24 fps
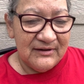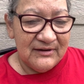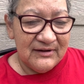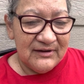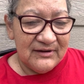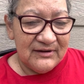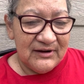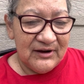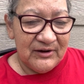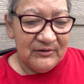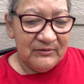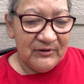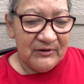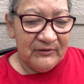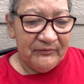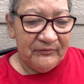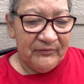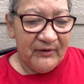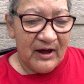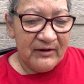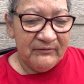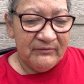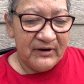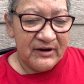There were
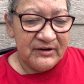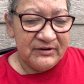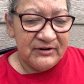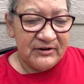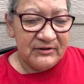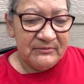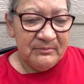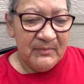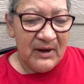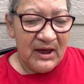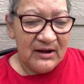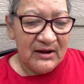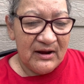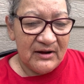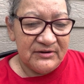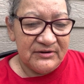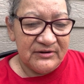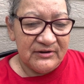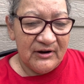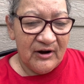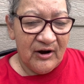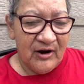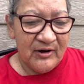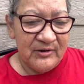500 men
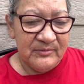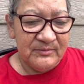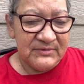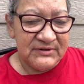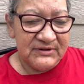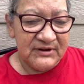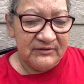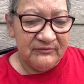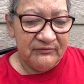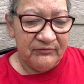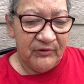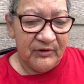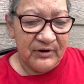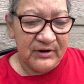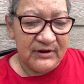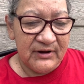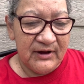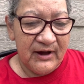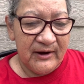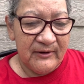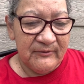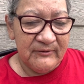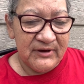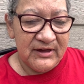under arms in Fort
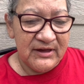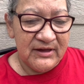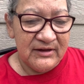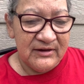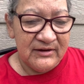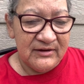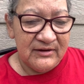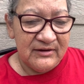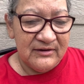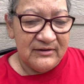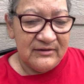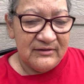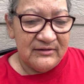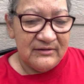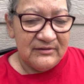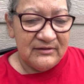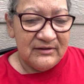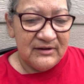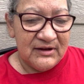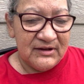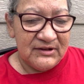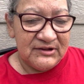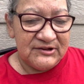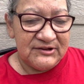Garry,
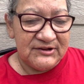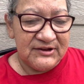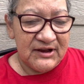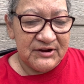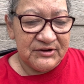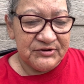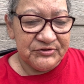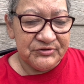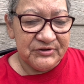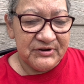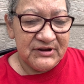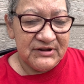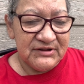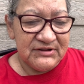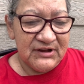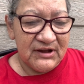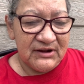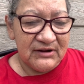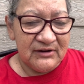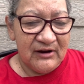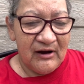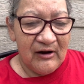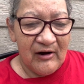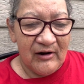and sentries
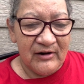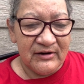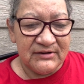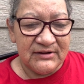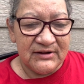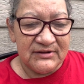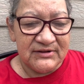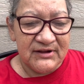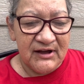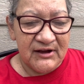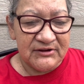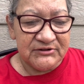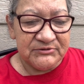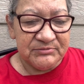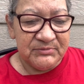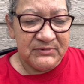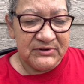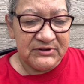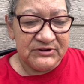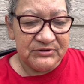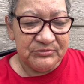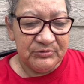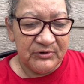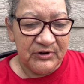and guard
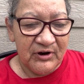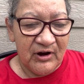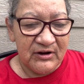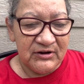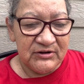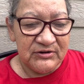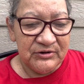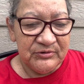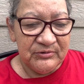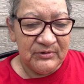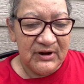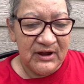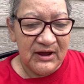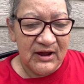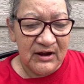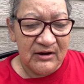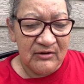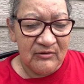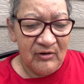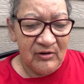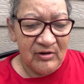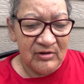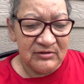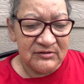detachments were on duty at
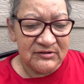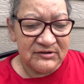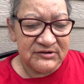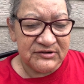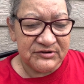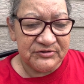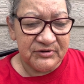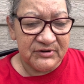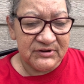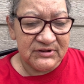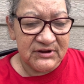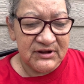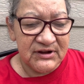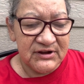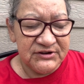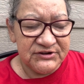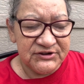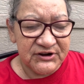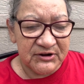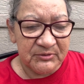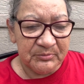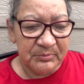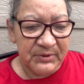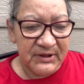all
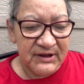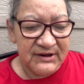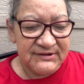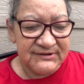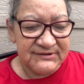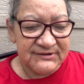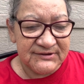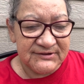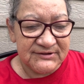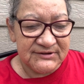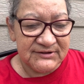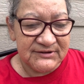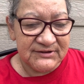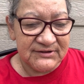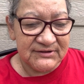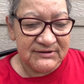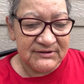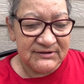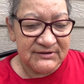strategic places.